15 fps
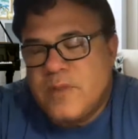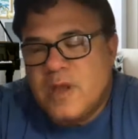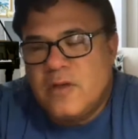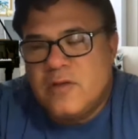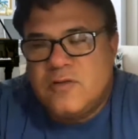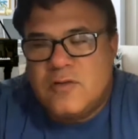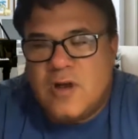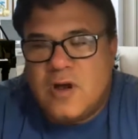
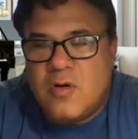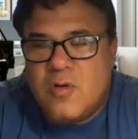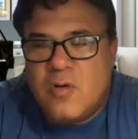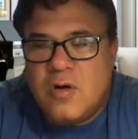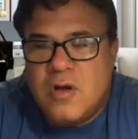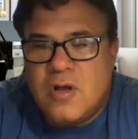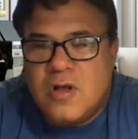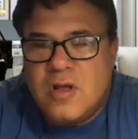
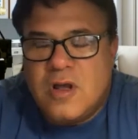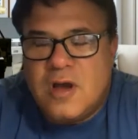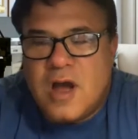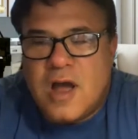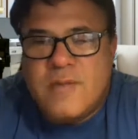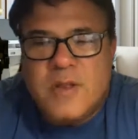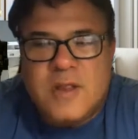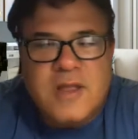So
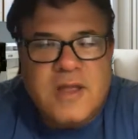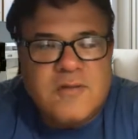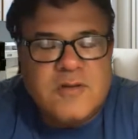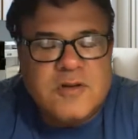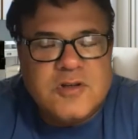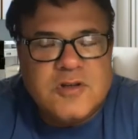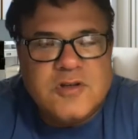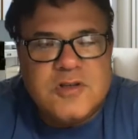I believe,
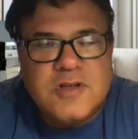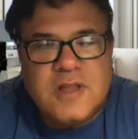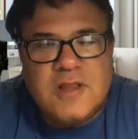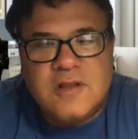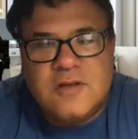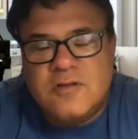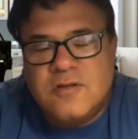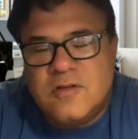as you said,
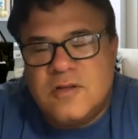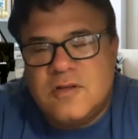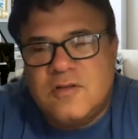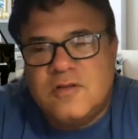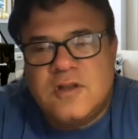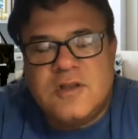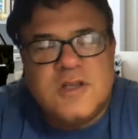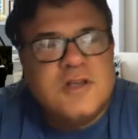this
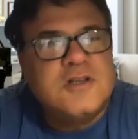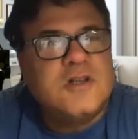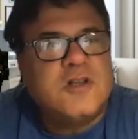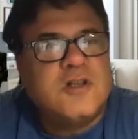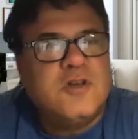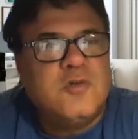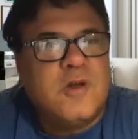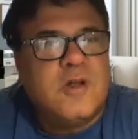is a
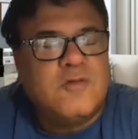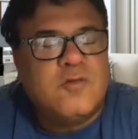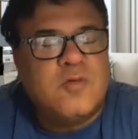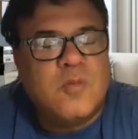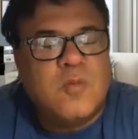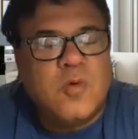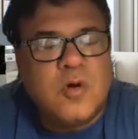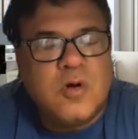digitally
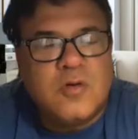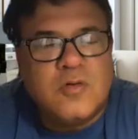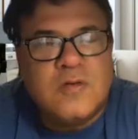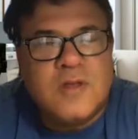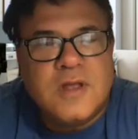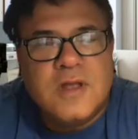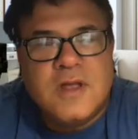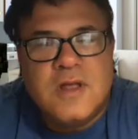transformed
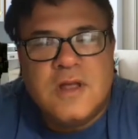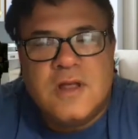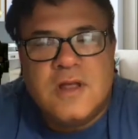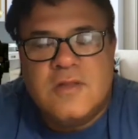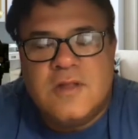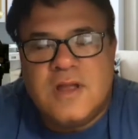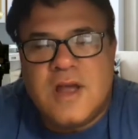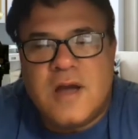world.
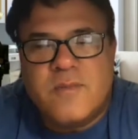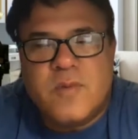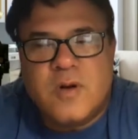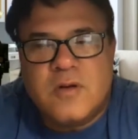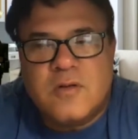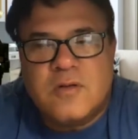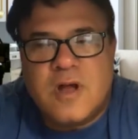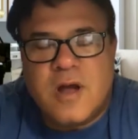The
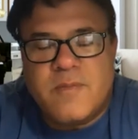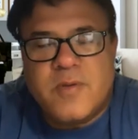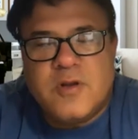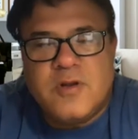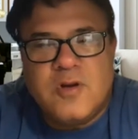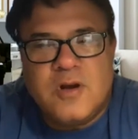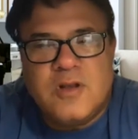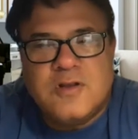
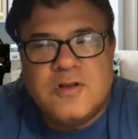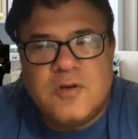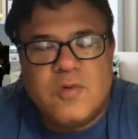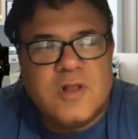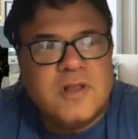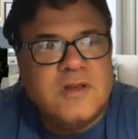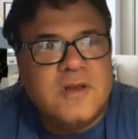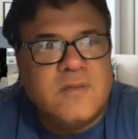opportunities are
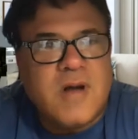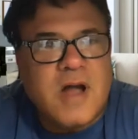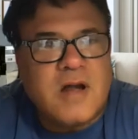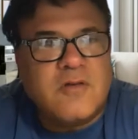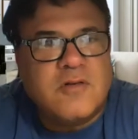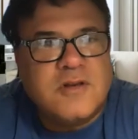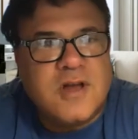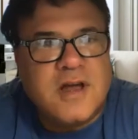really
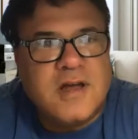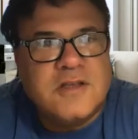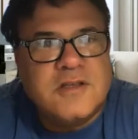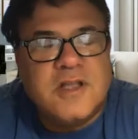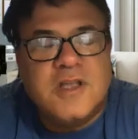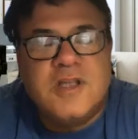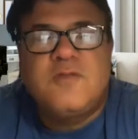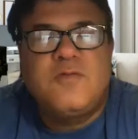
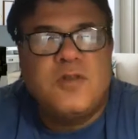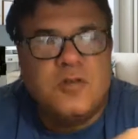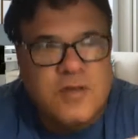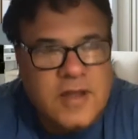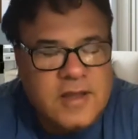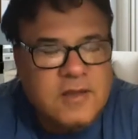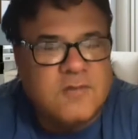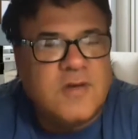democratized if you
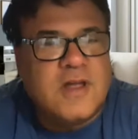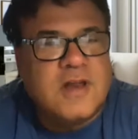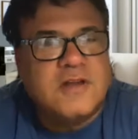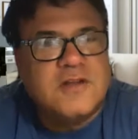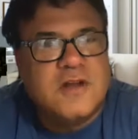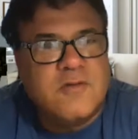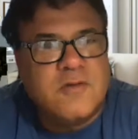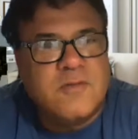take
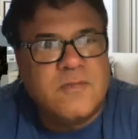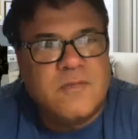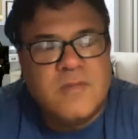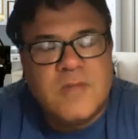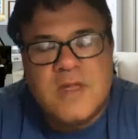advantage of them.